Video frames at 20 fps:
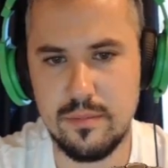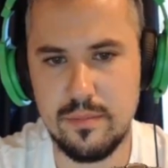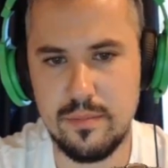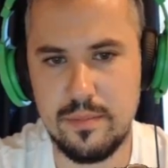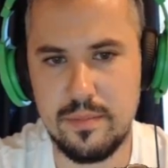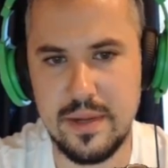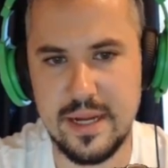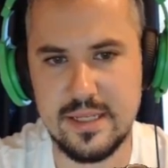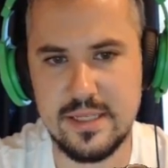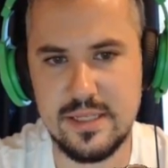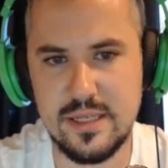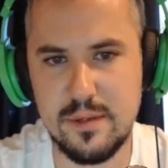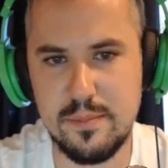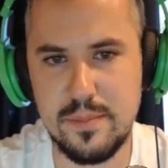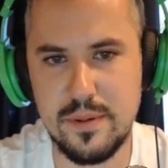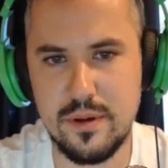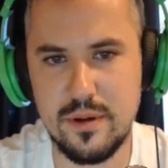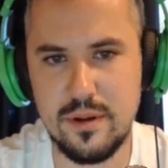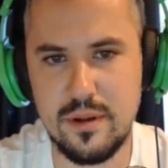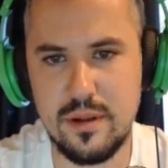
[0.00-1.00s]
Back to the
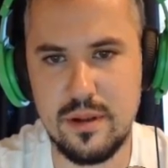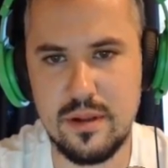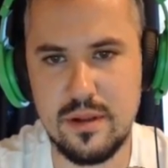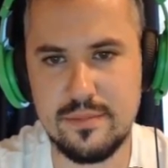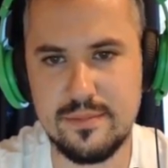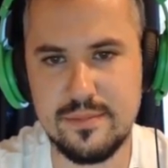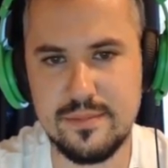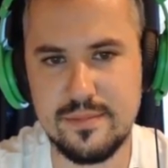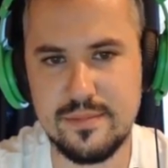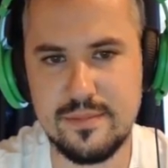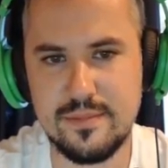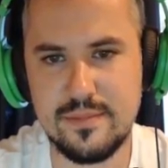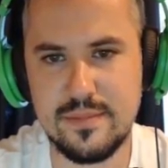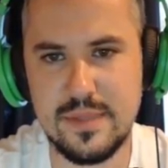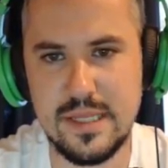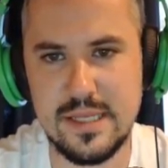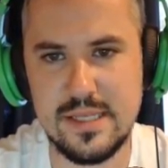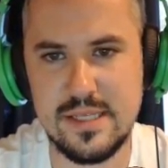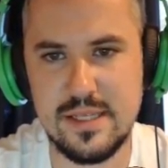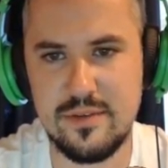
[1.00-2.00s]
pool.
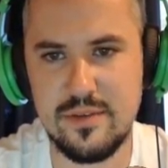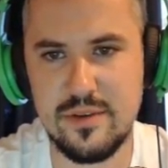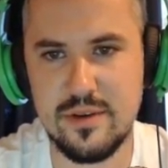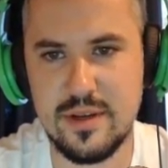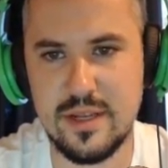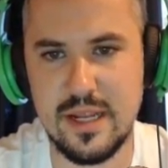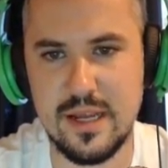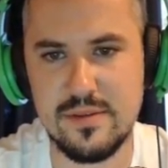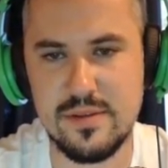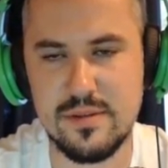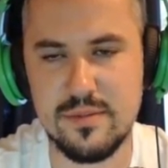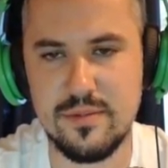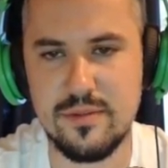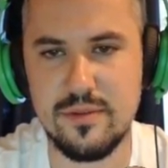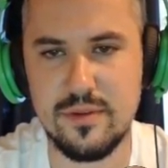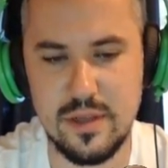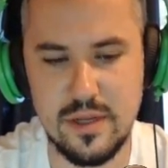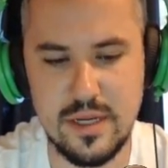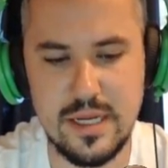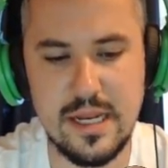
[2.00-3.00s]
Let's see if you can have some fun.
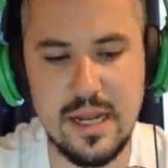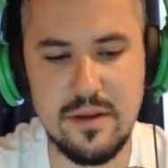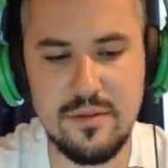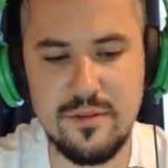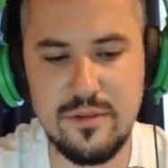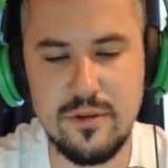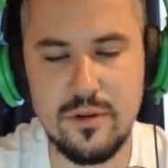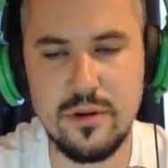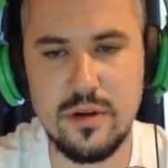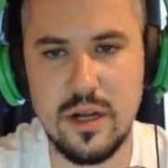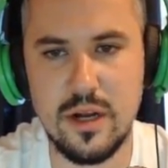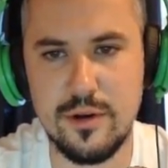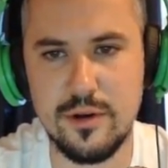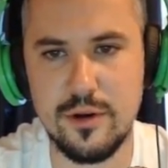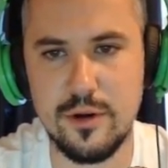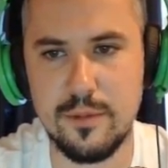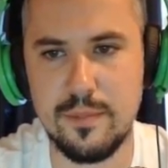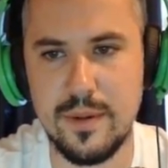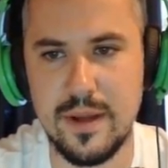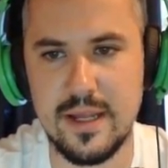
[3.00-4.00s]
You can have fun going
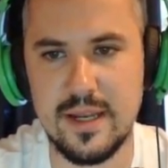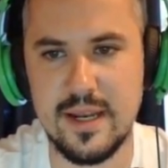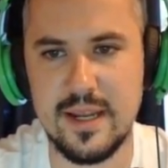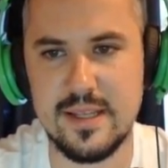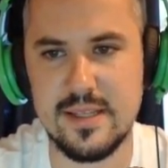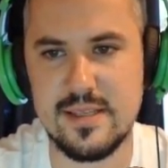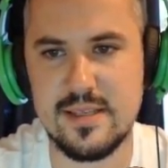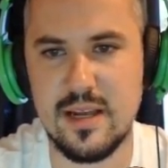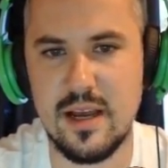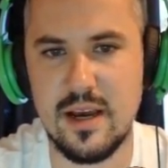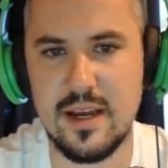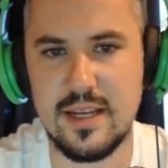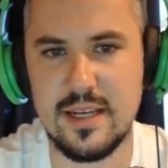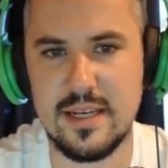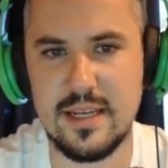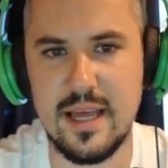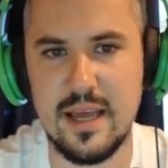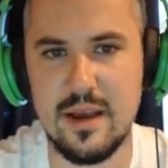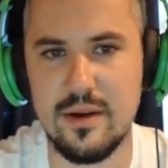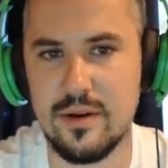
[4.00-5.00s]
up and then sliding
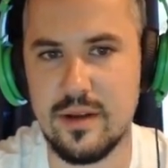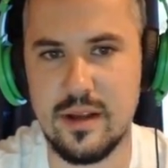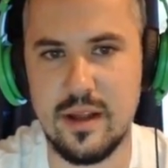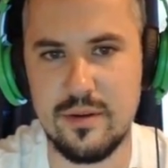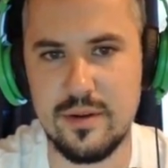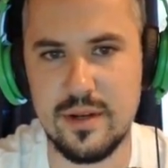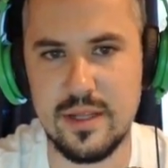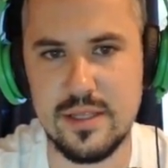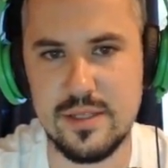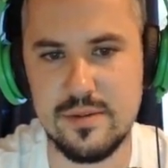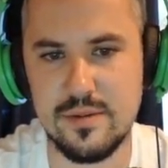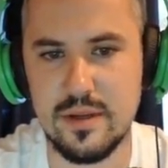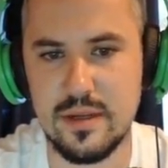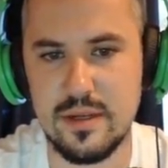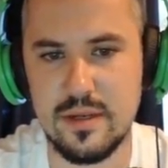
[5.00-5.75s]
down and going into it.